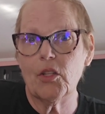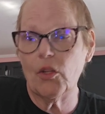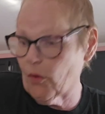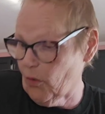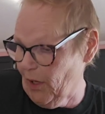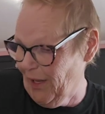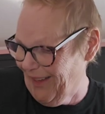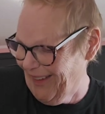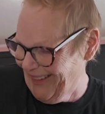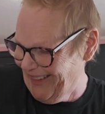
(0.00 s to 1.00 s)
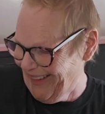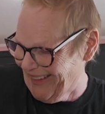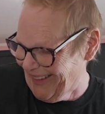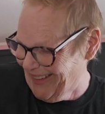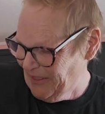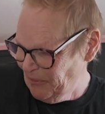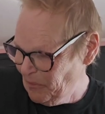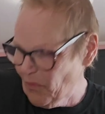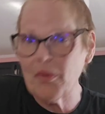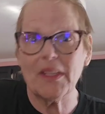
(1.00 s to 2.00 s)
to get it.
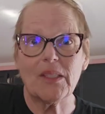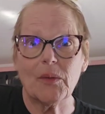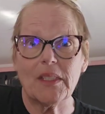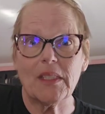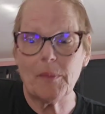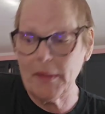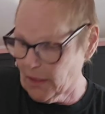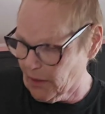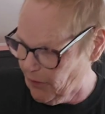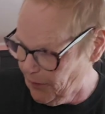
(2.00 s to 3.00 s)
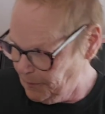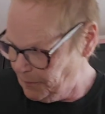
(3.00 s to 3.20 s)
Plus, it was expensive.